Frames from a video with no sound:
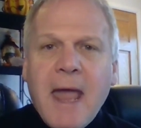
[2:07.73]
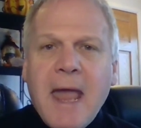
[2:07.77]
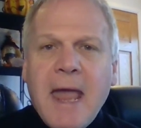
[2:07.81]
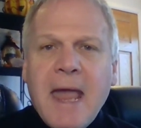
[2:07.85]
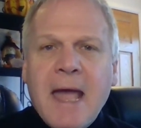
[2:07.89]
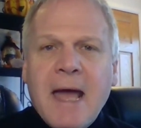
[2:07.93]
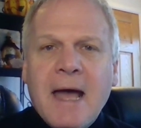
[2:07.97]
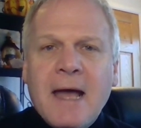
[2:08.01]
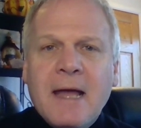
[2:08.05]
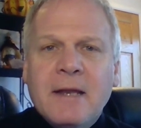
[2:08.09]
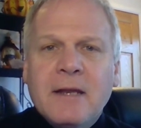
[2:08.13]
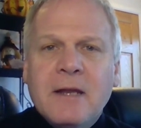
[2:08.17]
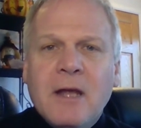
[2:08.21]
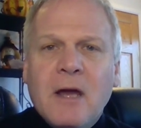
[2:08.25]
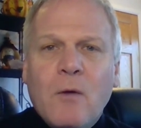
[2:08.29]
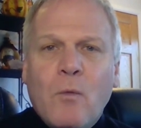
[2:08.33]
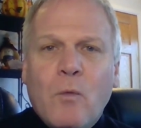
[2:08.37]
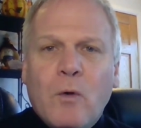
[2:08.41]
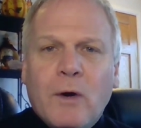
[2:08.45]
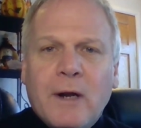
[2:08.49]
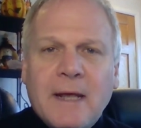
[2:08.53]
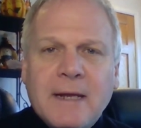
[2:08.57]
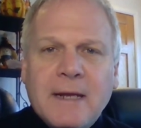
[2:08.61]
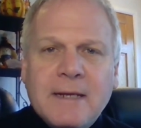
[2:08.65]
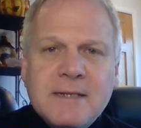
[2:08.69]
And
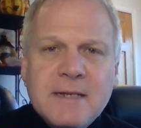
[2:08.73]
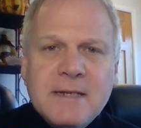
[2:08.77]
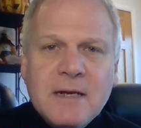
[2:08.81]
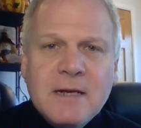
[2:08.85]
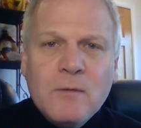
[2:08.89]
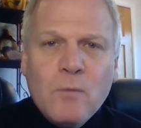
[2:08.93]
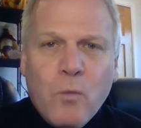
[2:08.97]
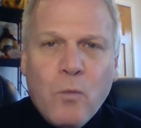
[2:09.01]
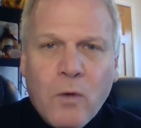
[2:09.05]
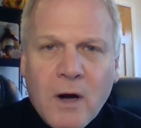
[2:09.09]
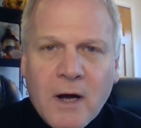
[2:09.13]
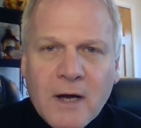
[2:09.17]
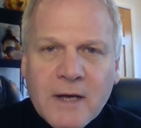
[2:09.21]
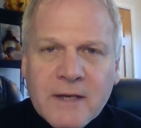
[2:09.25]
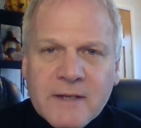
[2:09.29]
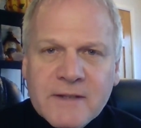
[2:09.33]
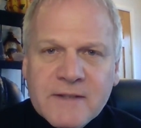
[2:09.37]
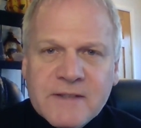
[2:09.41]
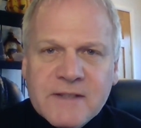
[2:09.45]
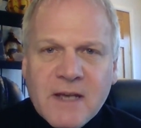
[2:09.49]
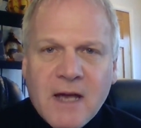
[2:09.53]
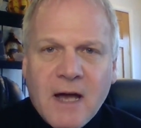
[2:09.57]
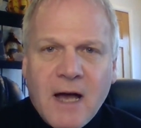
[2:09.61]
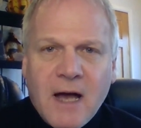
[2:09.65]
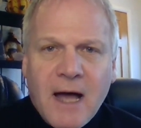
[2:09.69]
what I did
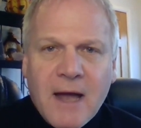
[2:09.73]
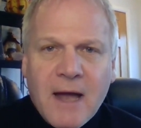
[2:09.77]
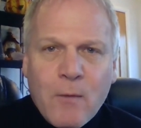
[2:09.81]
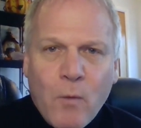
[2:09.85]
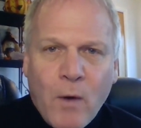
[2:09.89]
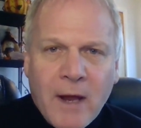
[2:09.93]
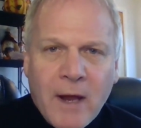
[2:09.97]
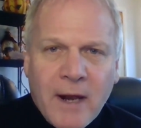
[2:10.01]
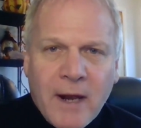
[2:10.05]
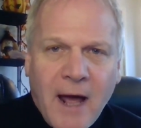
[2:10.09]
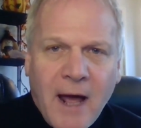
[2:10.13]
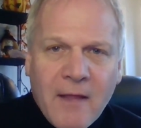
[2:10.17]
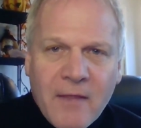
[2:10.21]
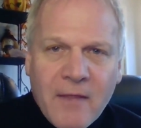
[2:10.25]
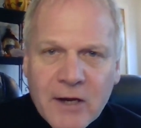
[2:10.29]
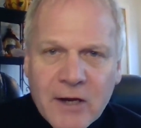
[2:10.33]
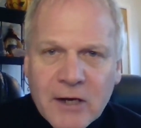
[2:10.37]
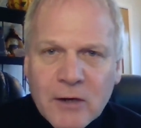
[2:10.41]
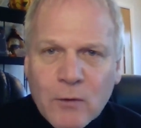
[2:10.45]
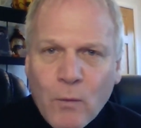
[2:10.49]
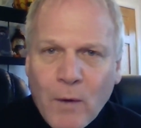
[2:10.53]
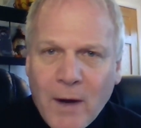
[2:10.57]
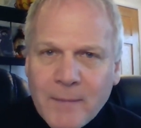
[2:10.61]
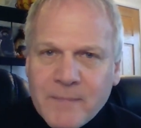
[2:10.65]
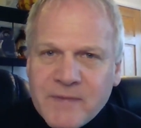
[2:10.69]
was I went on
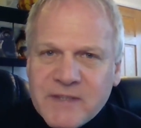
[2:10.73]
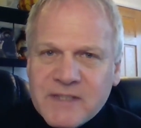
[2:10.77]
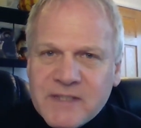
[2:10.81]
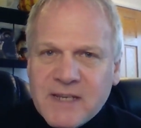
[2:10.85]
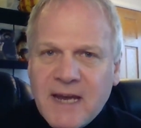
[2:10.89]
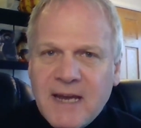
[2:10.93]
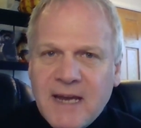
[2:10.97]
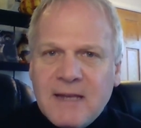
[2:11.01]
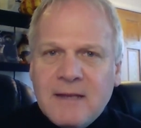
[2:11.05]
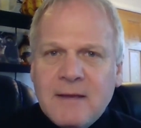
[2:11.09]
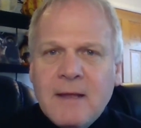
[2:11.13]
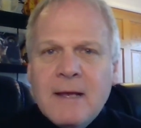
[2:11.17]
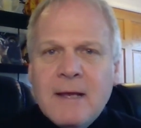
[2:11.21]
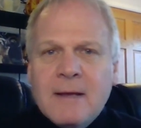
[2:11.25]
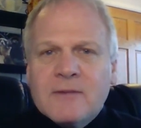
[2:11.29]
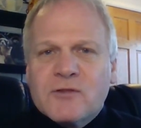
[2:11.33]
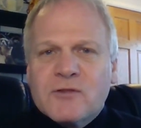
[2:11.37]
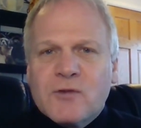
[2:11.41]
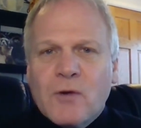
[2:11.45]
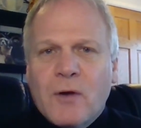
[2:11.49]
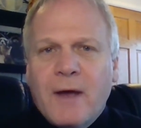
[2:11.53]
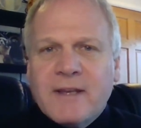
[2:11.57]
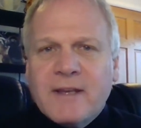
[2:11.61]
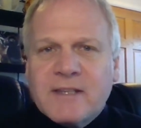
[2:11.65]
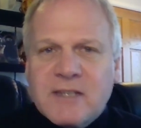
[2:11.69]
their website.
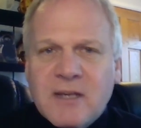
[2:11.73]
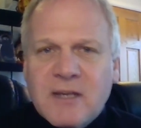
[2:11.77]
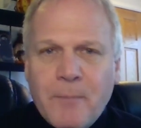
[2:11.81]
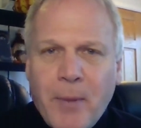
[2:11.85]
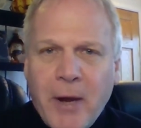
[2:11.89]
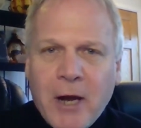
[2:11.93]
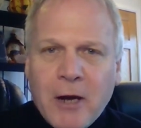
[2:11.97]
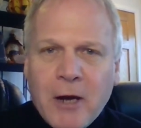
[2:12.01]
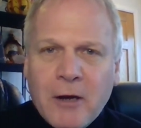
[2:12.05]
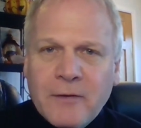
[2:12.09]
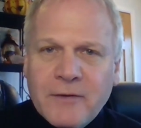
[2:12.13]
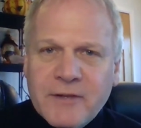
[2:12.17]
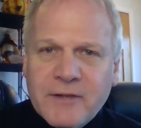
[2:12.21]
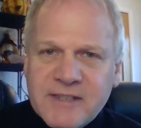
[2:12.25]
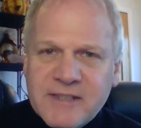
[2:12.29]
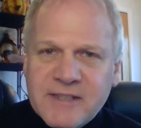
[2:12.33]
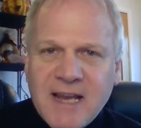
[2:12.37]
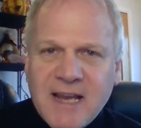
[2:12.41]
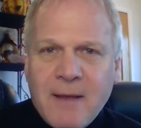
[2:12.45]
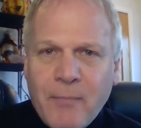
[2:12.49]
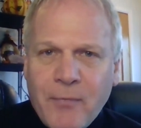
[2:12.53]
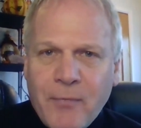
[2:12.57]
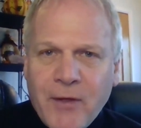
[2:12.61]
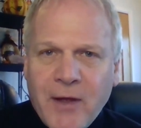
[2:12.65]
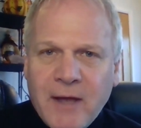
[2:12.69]
So I was comparing the
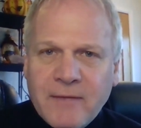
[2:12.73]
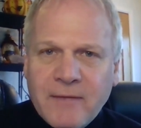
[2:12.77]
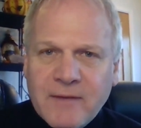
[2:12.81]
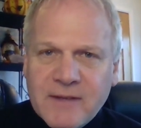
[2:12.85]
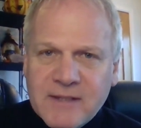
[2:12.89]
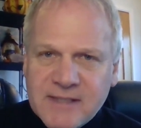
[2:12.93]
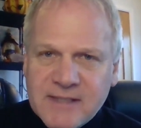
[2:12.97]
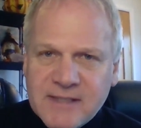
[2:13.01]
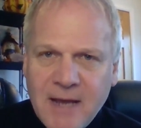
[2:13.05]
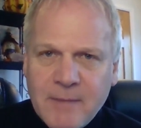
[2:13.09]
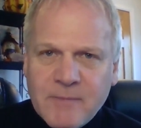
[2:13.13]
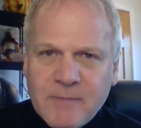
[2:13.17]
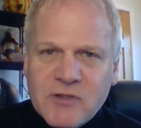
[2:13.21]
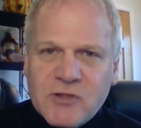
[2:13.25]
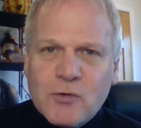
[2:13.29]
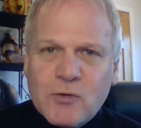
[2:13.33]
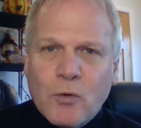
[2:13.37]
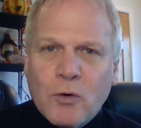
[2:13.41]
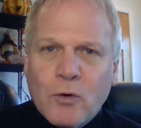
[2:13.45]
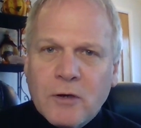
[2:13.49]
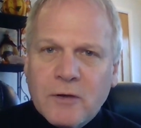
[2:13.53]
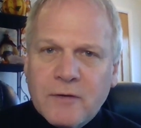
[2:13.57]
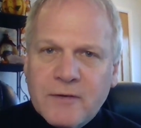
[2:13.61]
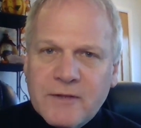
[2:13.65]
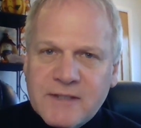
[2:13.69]
same thing, the same
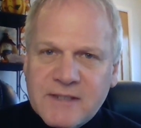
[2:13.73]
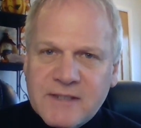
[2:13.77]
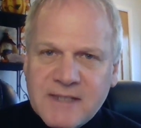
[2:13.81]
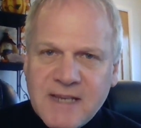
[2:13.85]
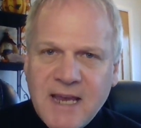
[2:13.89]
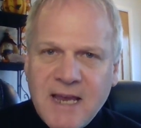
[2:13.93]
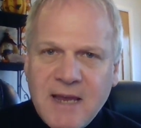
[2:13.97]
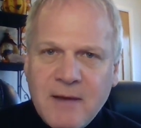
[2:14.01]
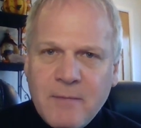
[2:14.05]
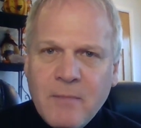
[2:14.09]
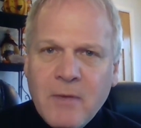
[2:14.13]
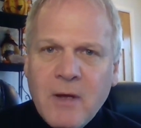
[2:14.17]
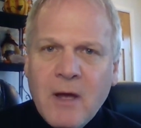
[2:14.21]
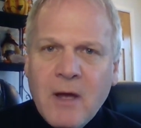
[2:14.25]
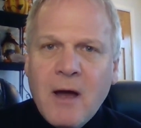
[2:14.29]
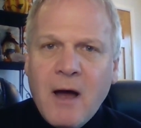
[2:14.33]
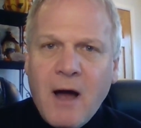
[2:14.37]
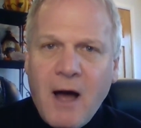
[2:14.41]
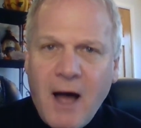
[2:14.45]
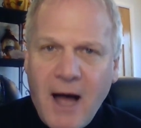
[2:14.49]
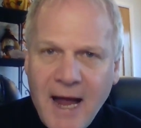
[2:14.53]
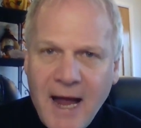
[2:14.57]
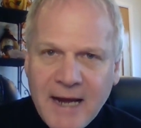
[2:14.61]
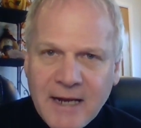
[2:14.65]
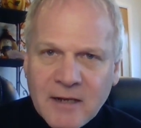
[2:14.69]
store, the same
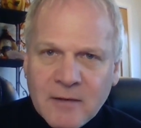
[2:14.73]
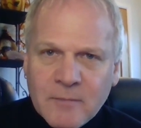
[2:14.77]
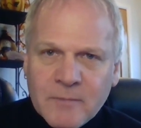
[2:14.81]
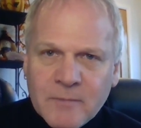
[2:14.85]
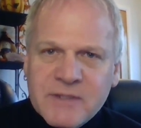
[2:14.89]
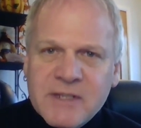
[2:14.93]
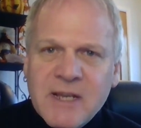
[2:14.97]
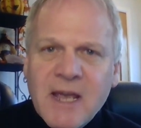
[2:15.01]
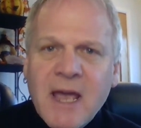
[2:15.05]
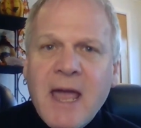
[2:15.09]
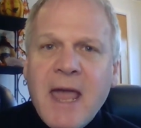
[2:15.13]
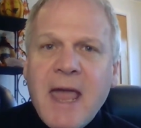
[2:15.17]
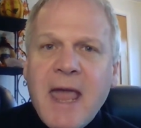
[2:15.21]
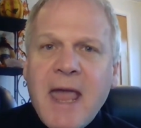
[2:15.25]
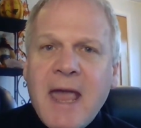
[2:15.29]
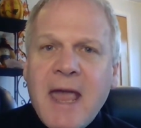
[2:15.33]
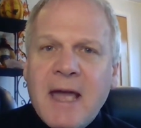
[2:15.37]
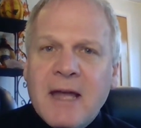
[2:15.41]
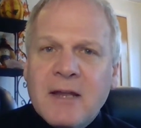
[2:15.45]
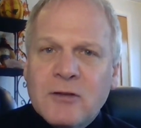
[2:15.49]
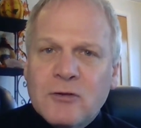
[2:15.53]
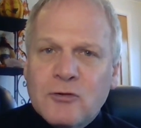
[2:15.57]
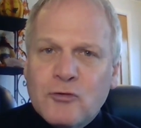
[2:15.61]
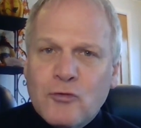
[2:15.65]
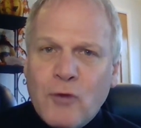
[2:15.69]
items
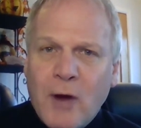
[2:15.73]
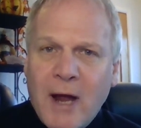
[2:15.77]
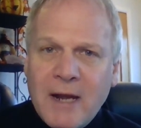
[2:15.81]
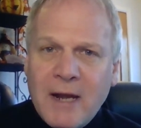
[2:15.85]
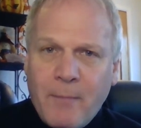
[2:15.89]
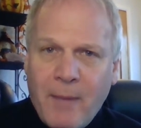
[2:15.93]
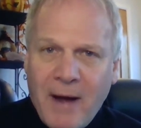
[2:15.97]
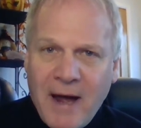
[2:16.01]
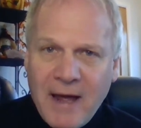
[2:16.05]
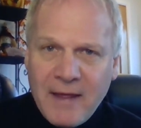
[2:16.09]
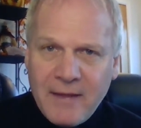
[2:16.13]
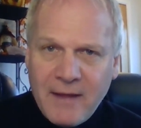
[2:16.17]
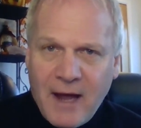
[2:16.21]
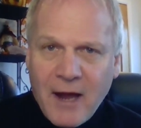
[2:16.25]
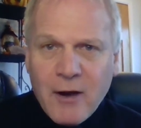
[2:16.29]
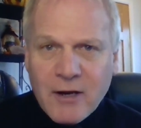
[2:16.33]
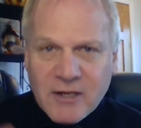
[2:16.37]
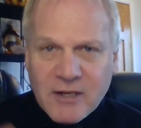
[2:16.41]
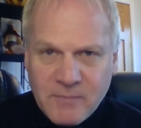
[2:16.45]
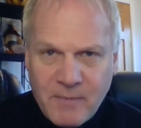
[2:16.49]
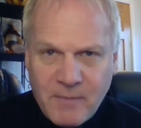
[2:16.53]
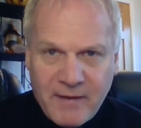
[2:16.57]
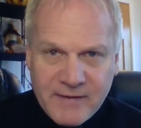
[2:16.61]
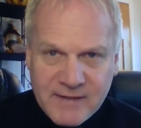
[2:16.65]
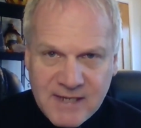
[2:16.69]
and try to buy. I
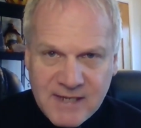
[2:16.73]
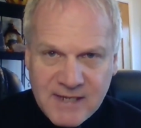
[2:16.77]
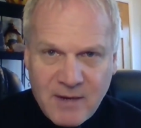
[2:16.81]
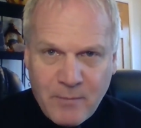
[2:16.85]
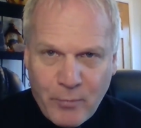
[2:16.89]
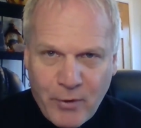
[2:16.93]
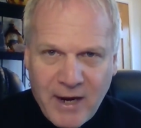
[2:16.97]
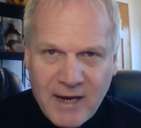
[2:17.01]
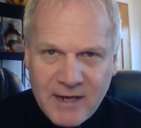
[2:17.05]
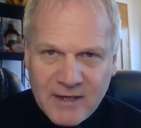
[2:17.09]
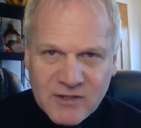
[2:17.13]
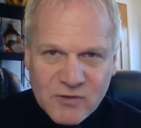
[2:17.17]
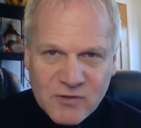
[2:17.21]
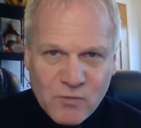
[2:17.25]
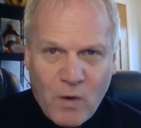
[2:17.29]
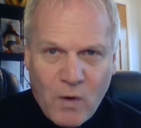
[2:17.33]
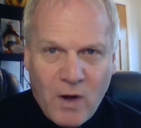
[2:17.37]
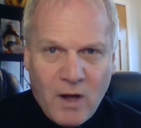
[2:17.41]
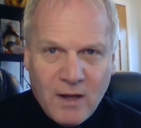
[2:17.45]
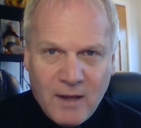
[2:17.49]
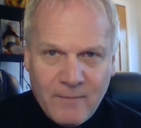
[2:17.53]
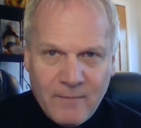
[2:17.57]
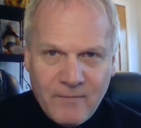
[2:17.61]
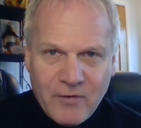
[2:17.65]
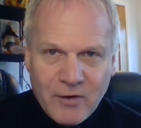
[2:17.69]
always buy the same brand as
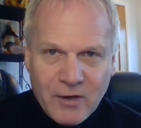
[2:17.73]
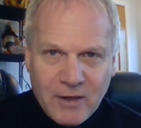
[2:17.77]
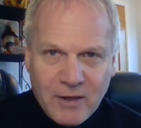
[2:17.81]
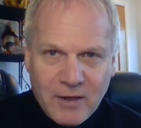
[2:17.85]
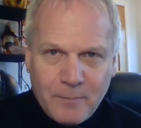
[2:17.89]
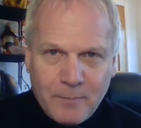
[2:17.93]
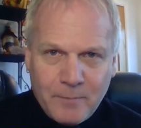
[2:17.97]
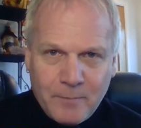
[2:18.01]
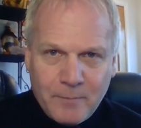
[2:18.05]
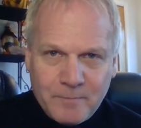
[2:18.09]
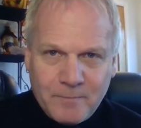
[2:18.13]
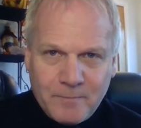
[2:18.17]
well. I'm very